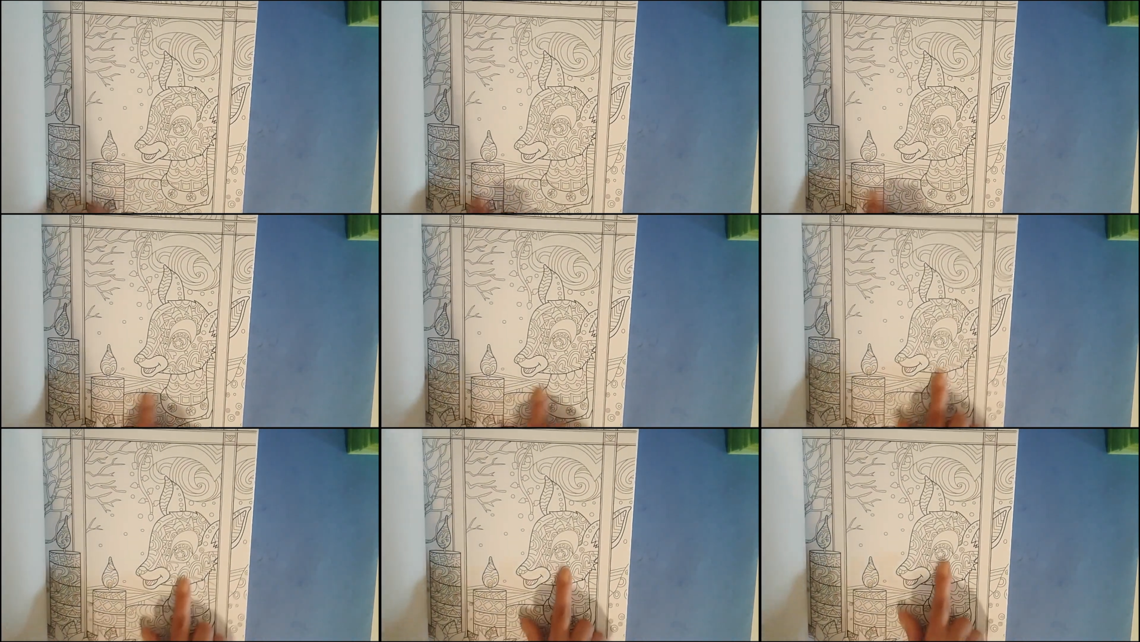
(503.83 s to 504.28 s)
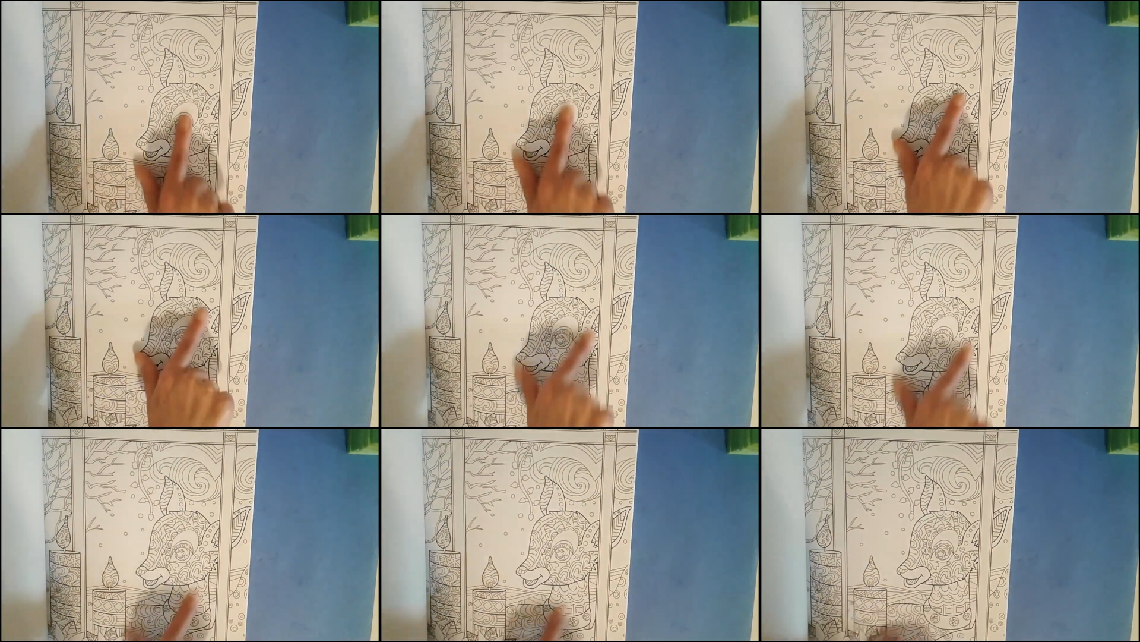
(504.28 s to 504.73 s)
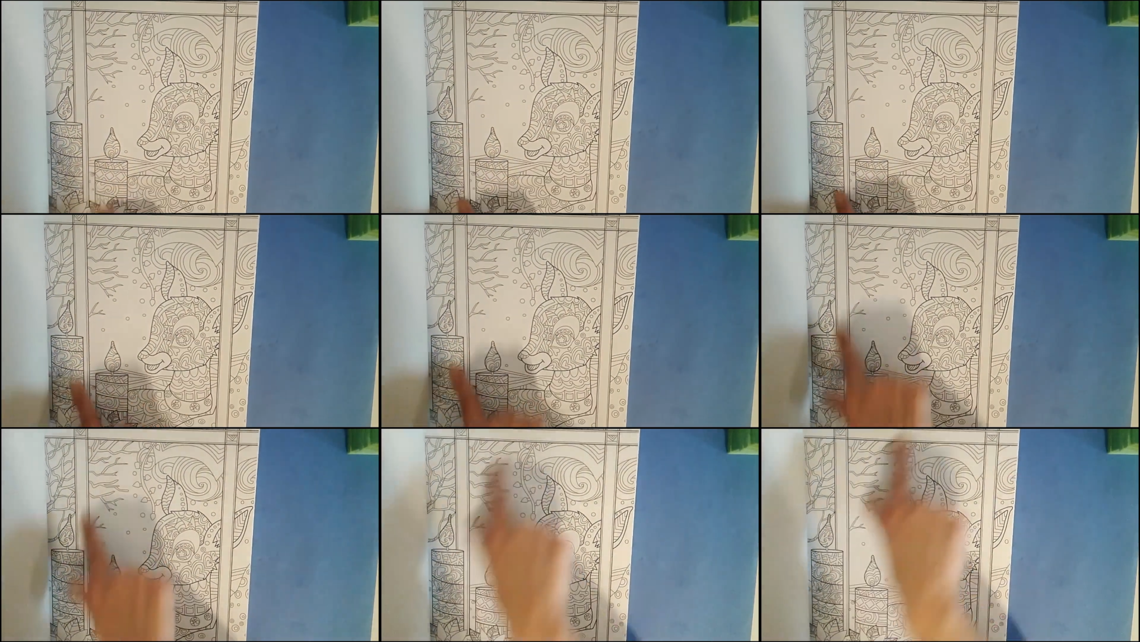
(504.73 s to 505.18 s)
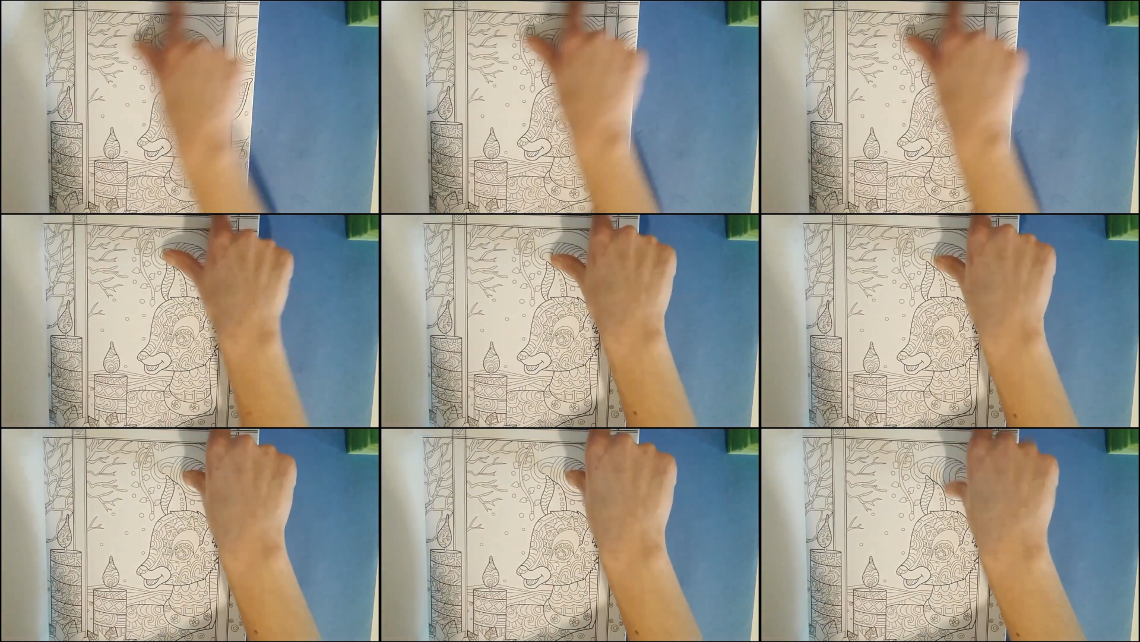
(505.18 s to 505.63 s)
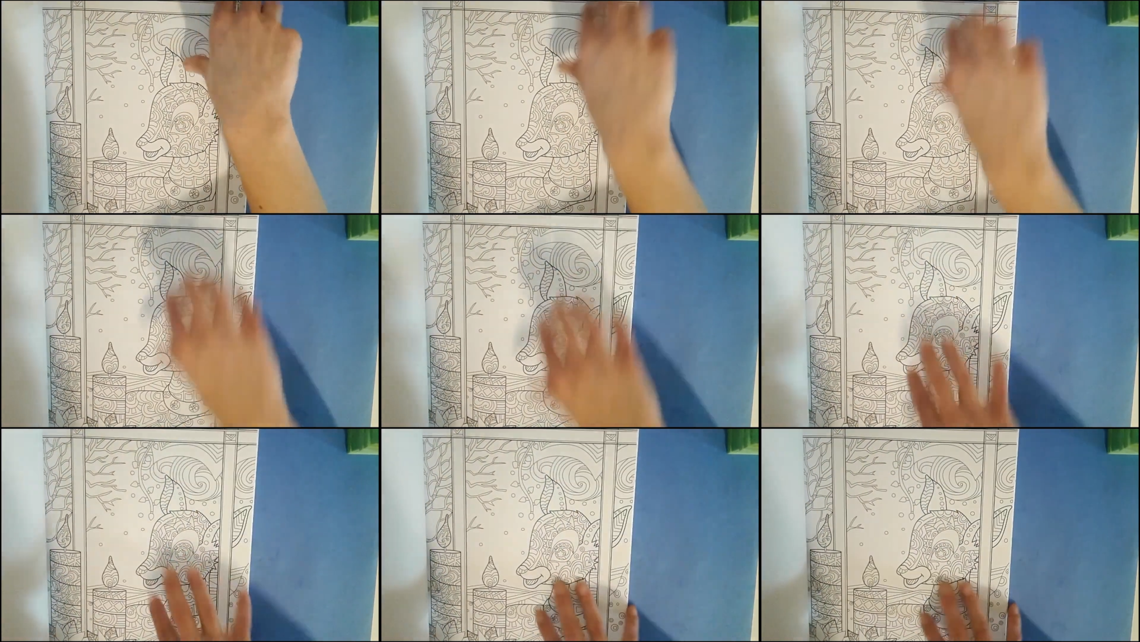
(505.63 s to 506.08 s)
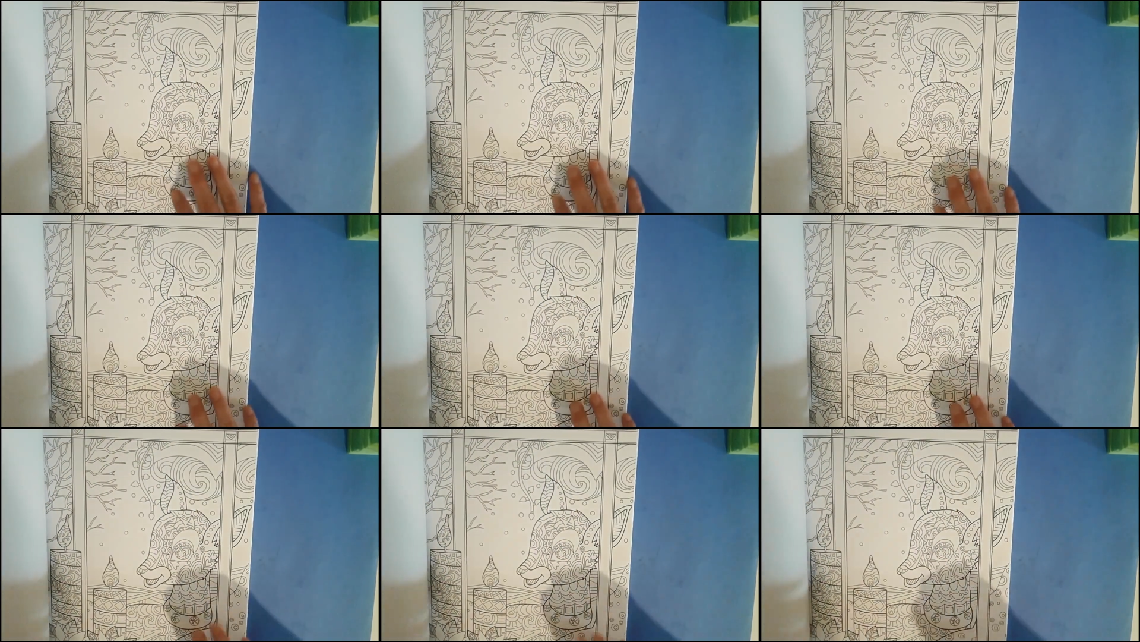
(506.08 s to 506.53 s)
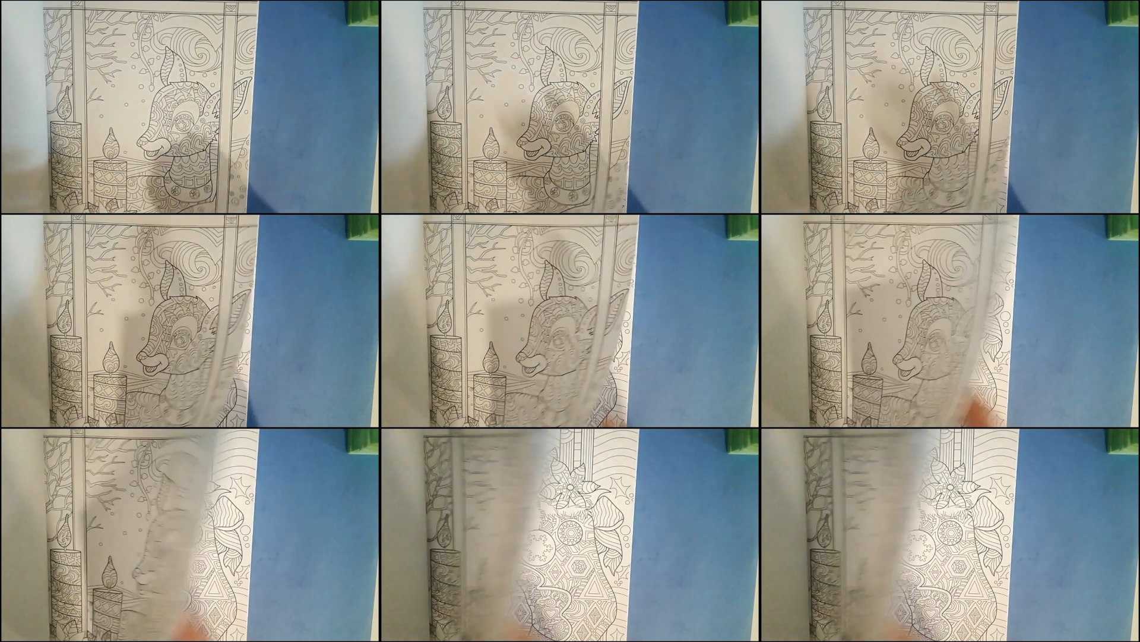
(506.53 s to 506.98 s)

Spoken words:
No face is visible, so there are no lips to read.